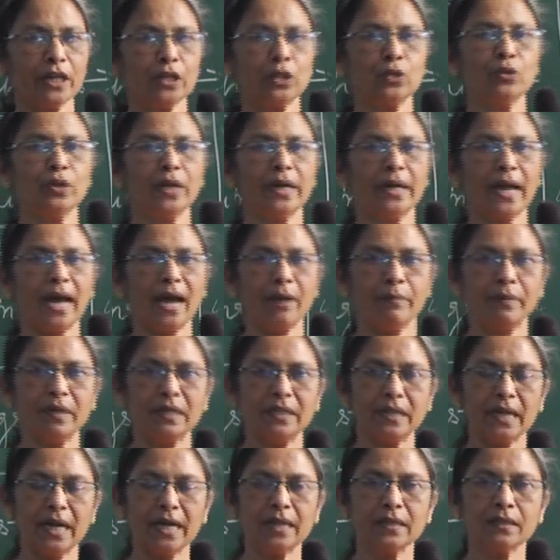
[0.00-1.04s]
to their
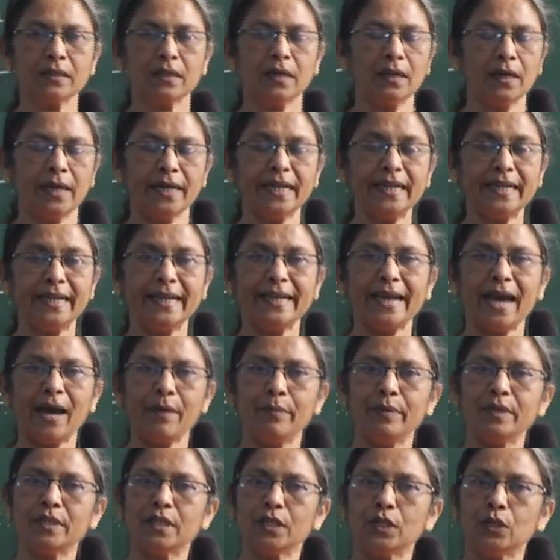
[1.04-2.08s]
habitats, eating
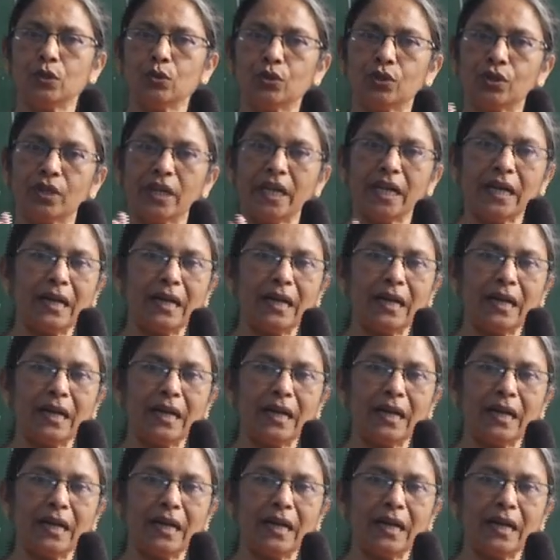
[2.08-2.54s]
habits into 3